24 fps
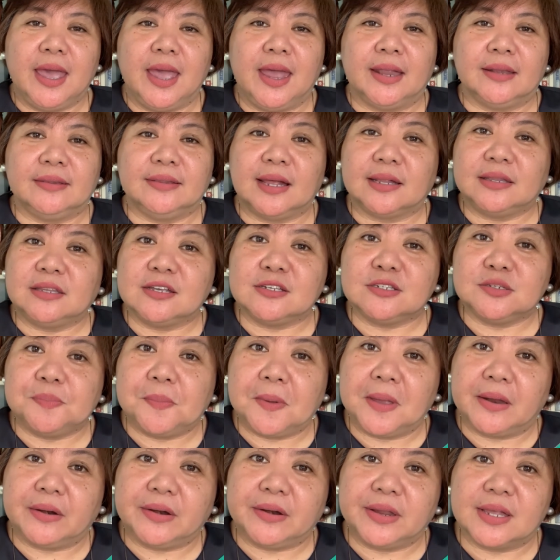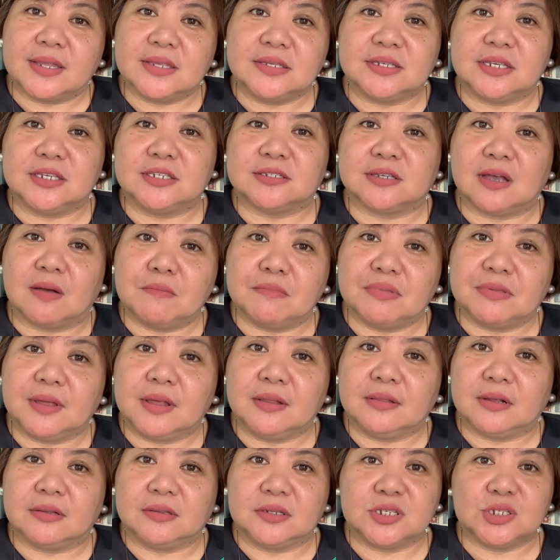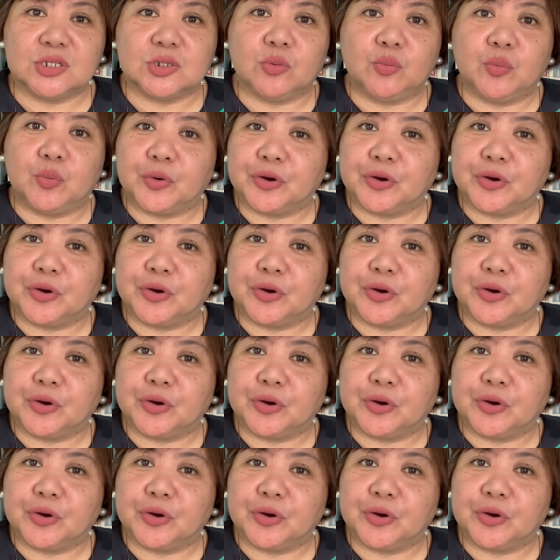and that experience is something that is